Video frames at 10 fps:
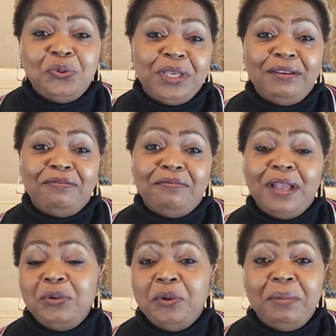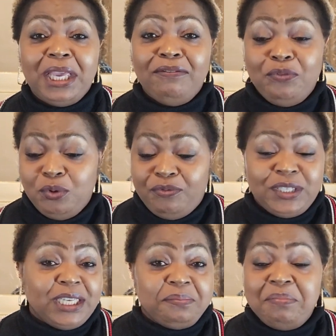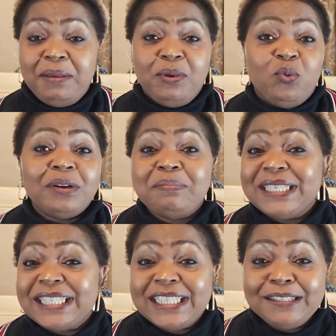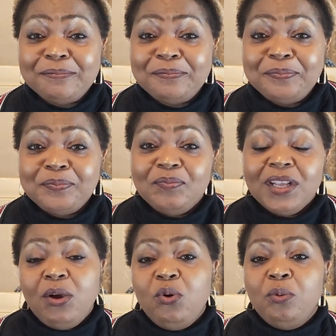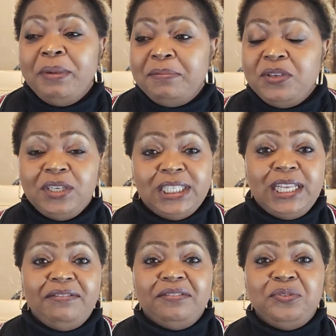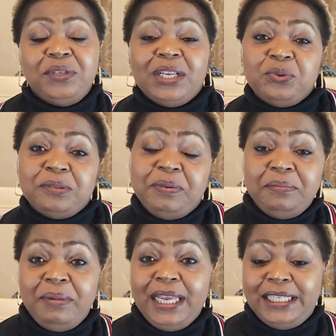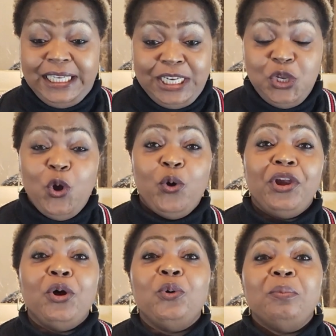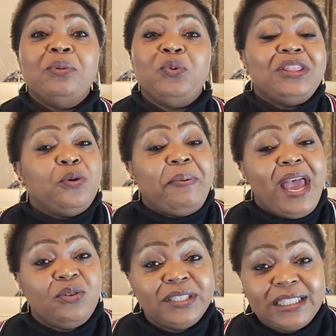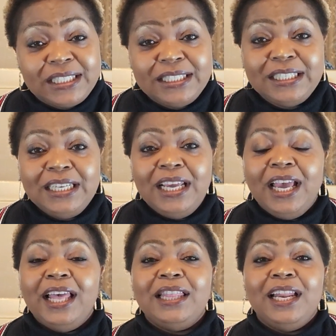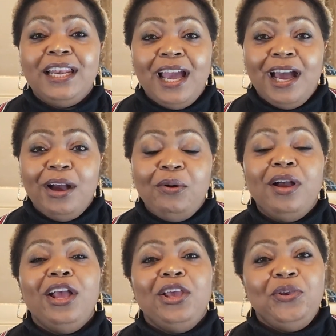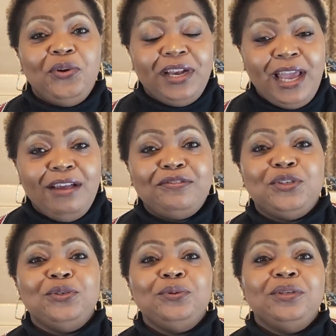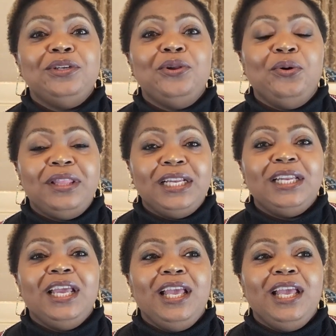cooking, you're making food for just maybe one person, or maybe you're just having food that was being made in your own home with your parents. And then now you're going to have to know that